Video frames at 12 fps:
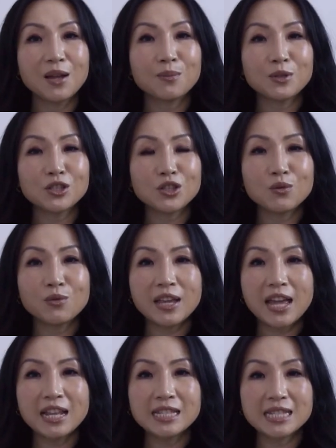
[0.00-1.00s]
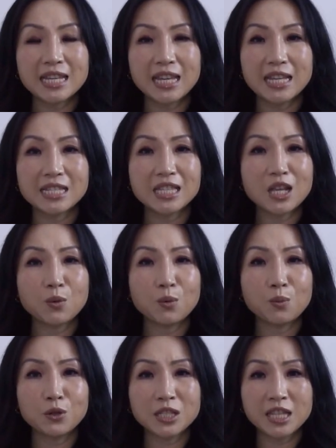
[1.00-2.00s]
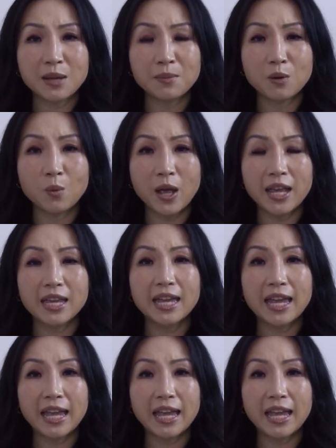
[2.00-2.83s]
But the reality is they will put them away